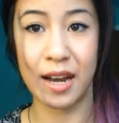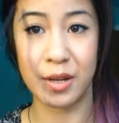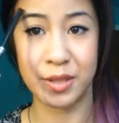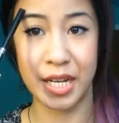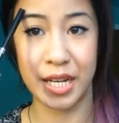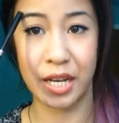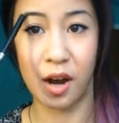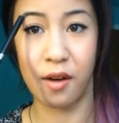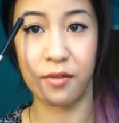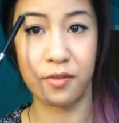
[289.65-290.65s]
now you're taking
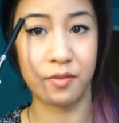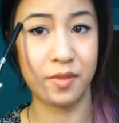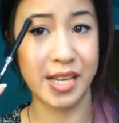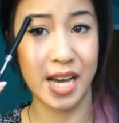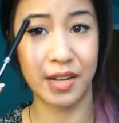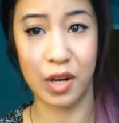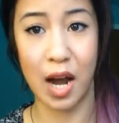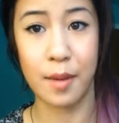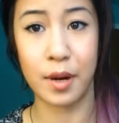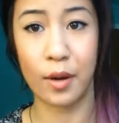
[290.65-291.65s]
off the end of your
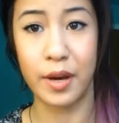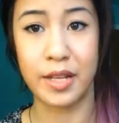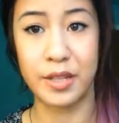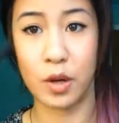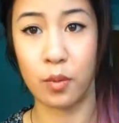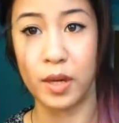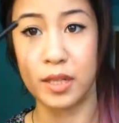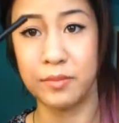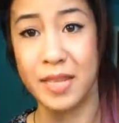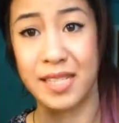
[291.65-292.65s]
eyebrow and you don't
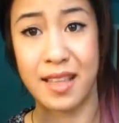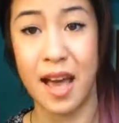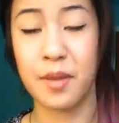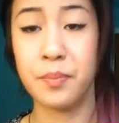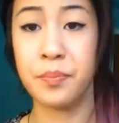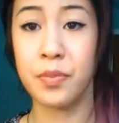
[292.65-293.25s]
want to miss that.